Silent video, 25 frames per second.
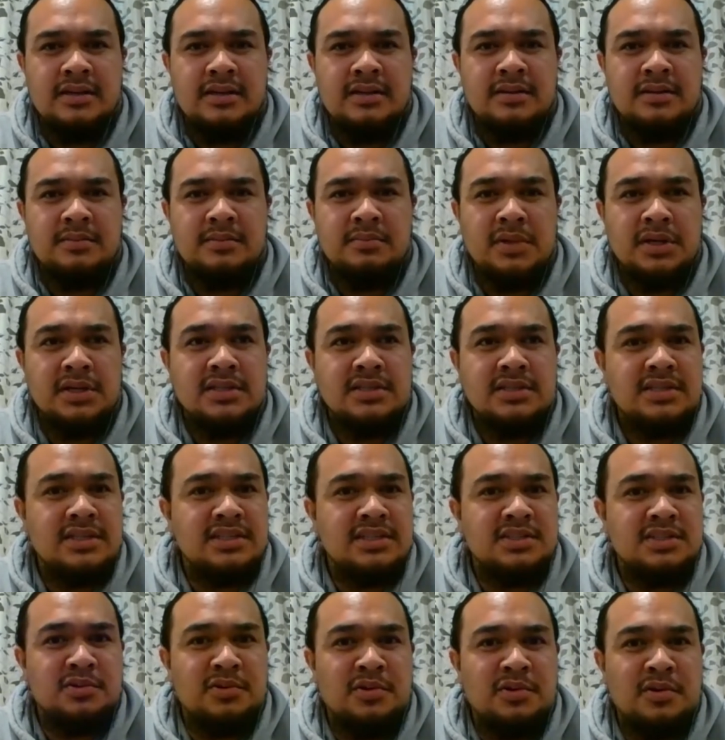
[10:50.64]
my
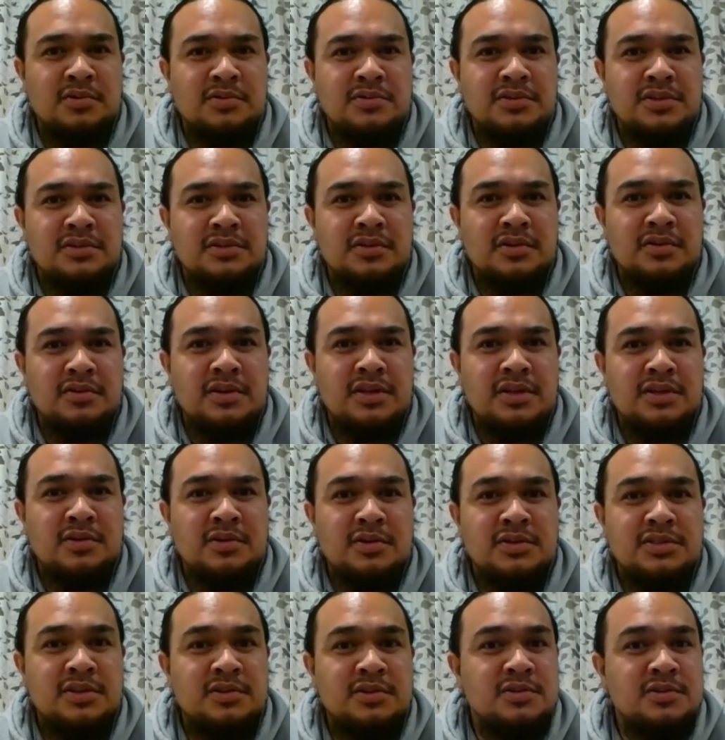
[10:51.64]
6-year-old, he
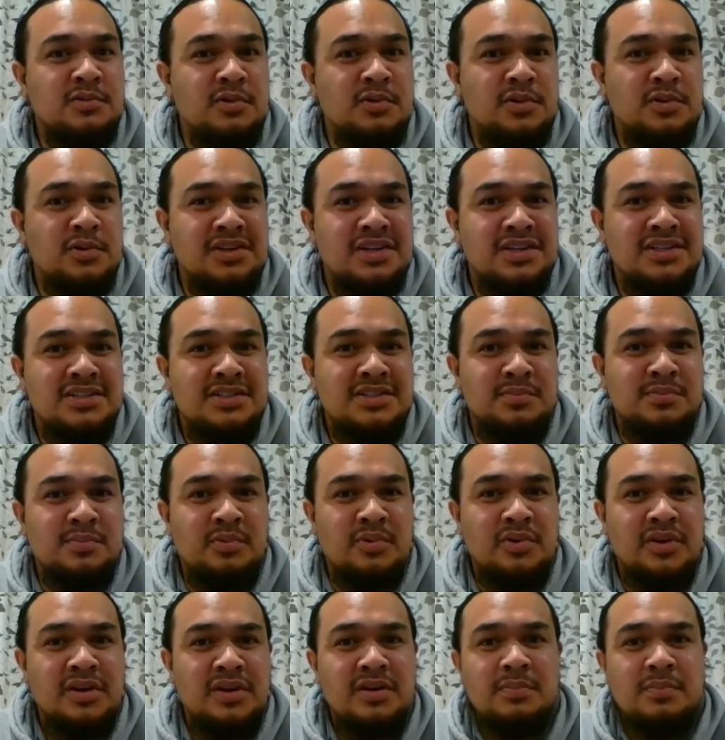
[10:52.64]
knows how to organize the prayer,